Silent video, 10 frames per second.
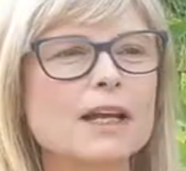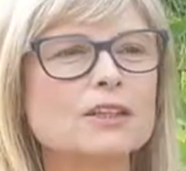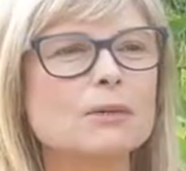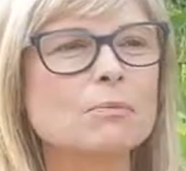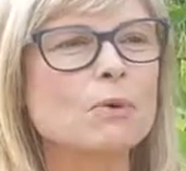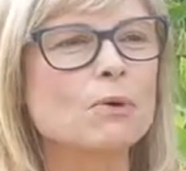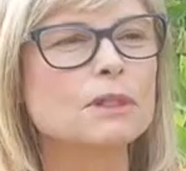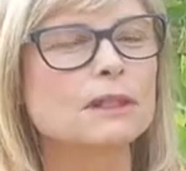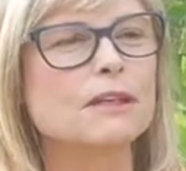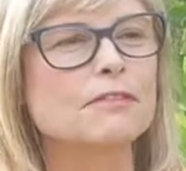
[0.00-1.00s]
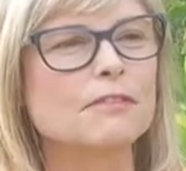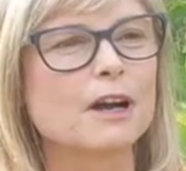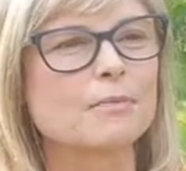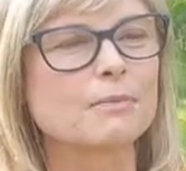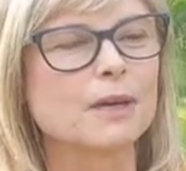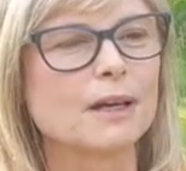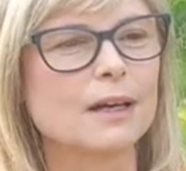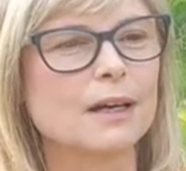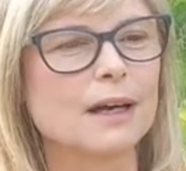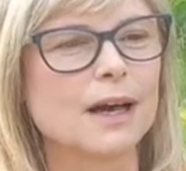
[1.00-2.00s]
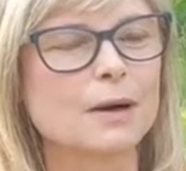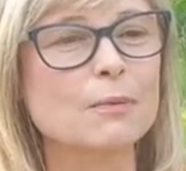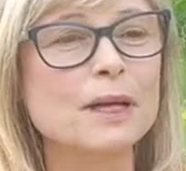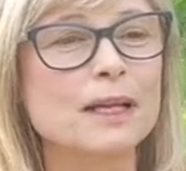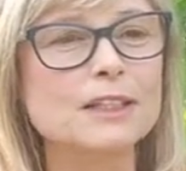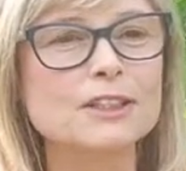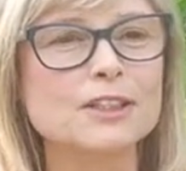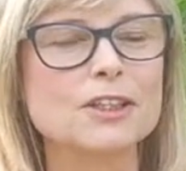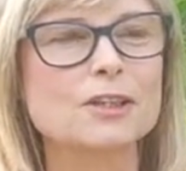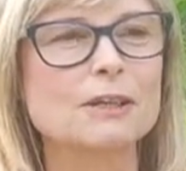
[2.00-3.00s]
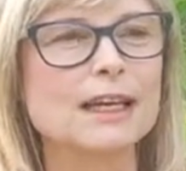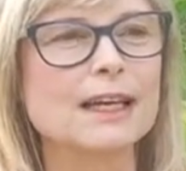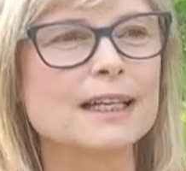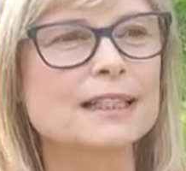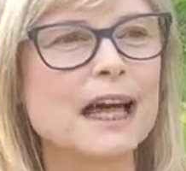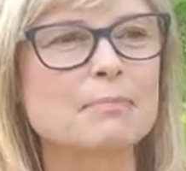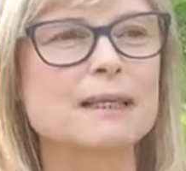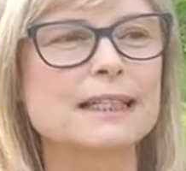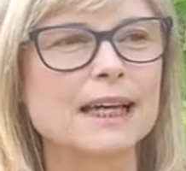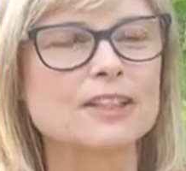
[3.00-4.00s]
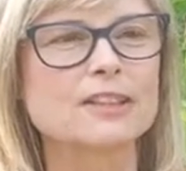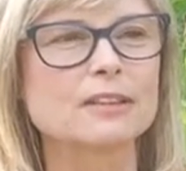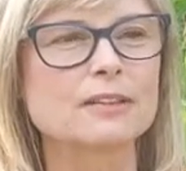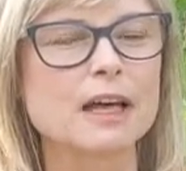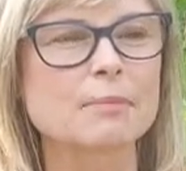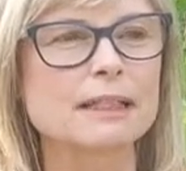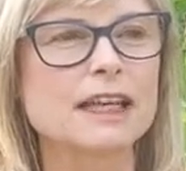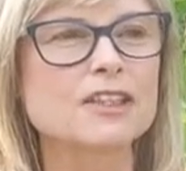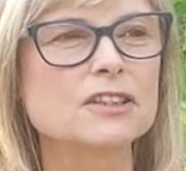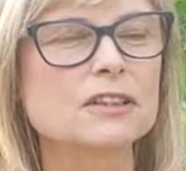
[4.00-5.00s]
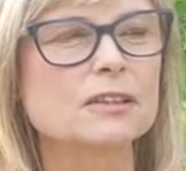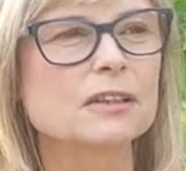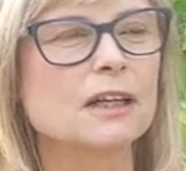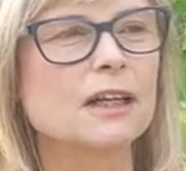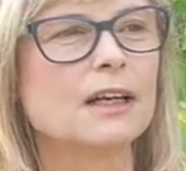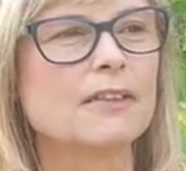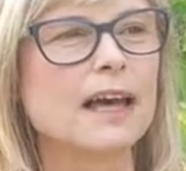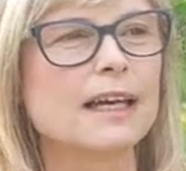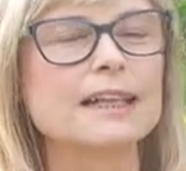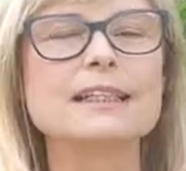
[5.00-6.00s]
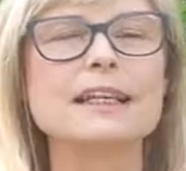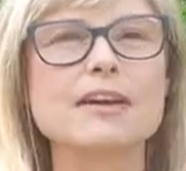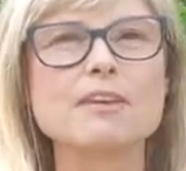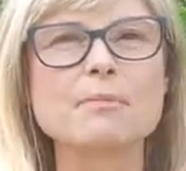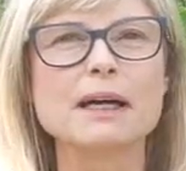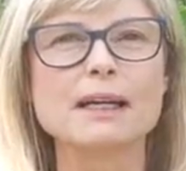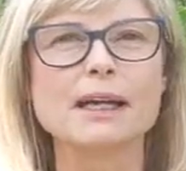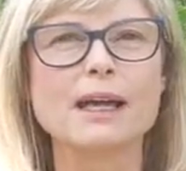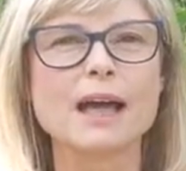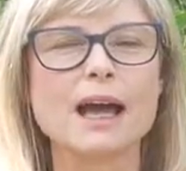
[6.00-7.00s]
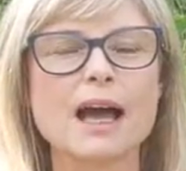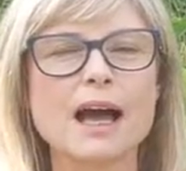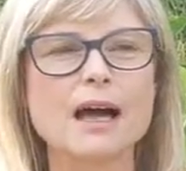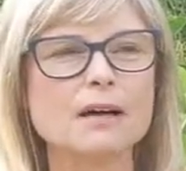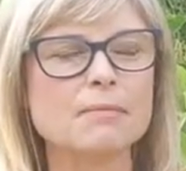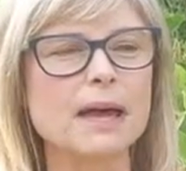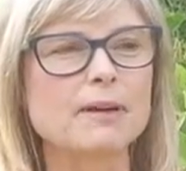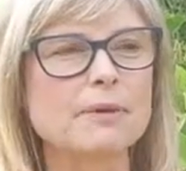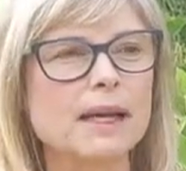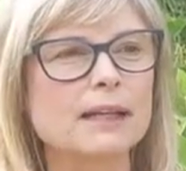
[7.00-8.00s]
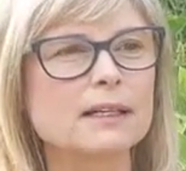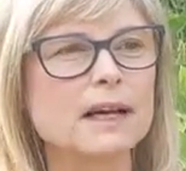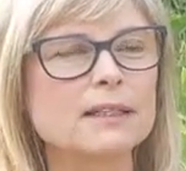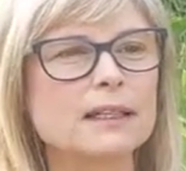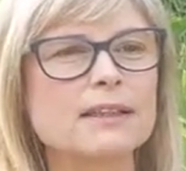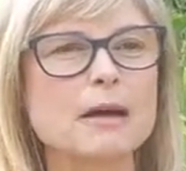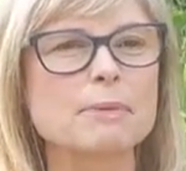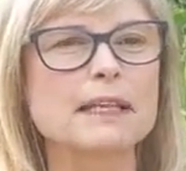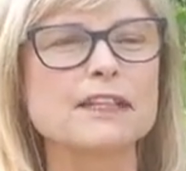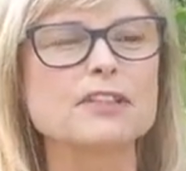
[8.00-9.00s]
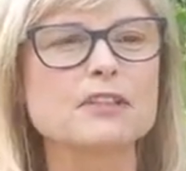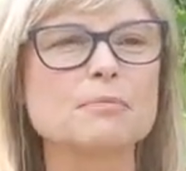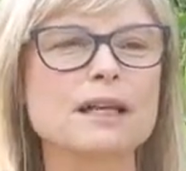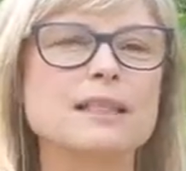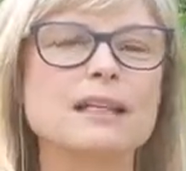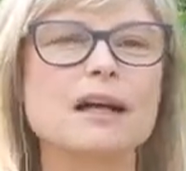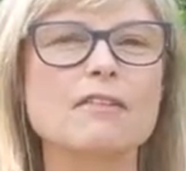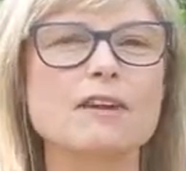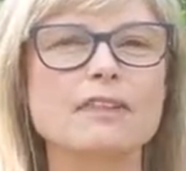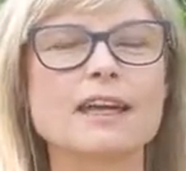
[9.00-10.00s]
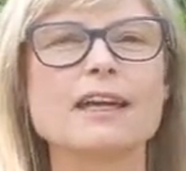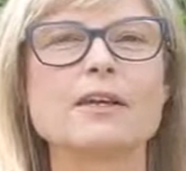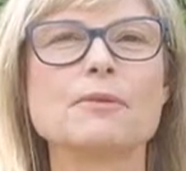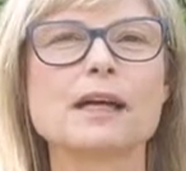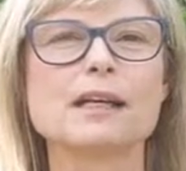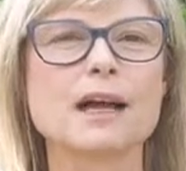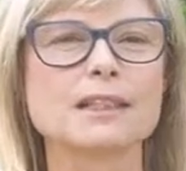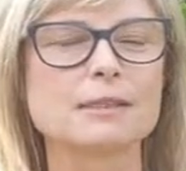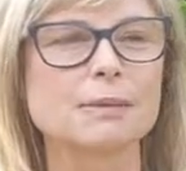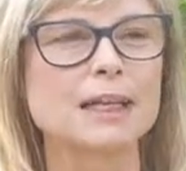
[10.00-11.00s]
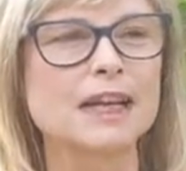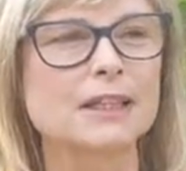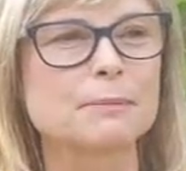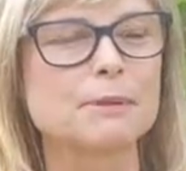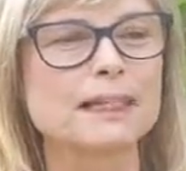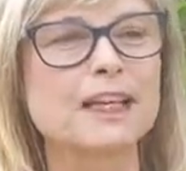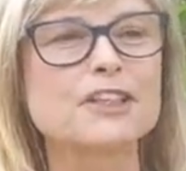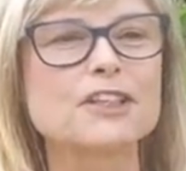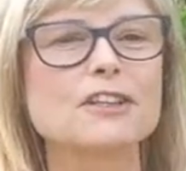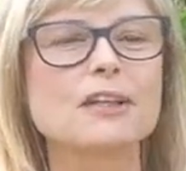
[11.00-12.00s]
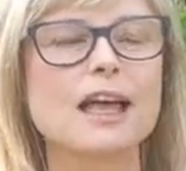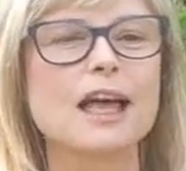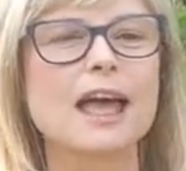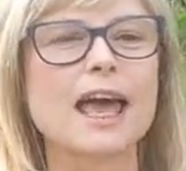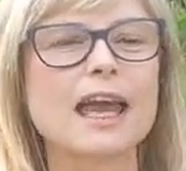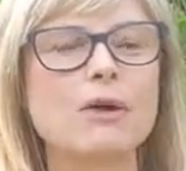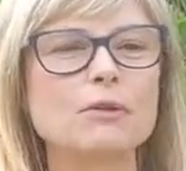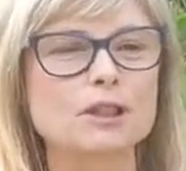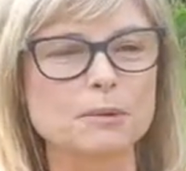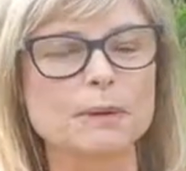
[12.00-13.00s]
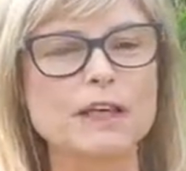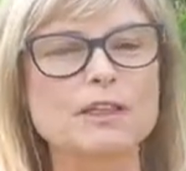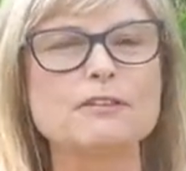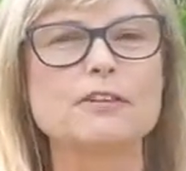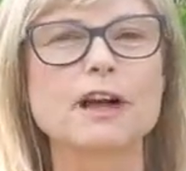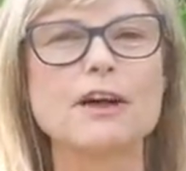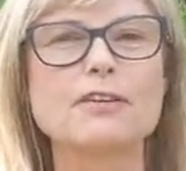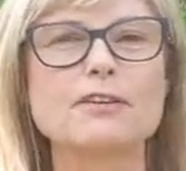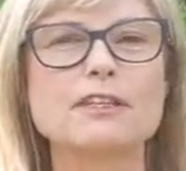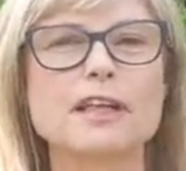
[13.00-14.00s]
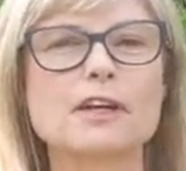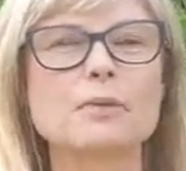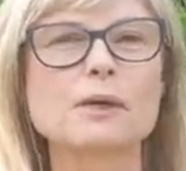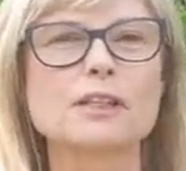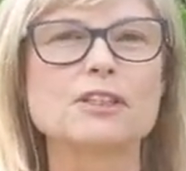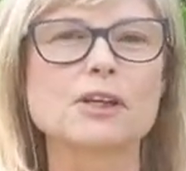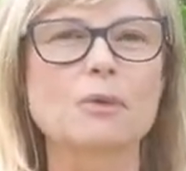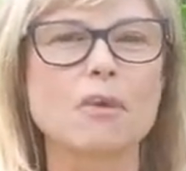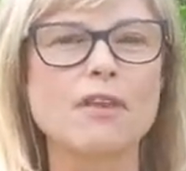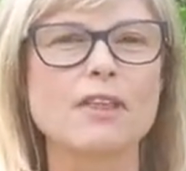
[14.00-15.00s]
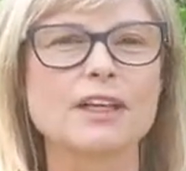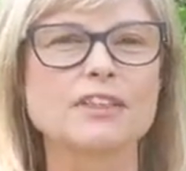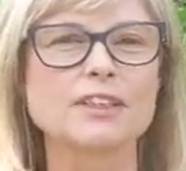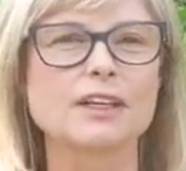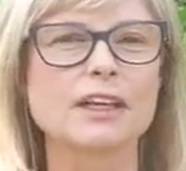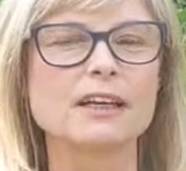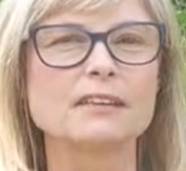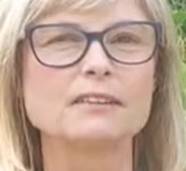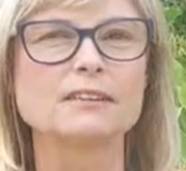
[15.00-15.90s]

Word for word: What I took mostly from uh, Weed Institute is that potential, that potential that is in everybody, um, and recognizing that potential in myself, I then can recognize the potential and hold space for others that are willing to go on that journey.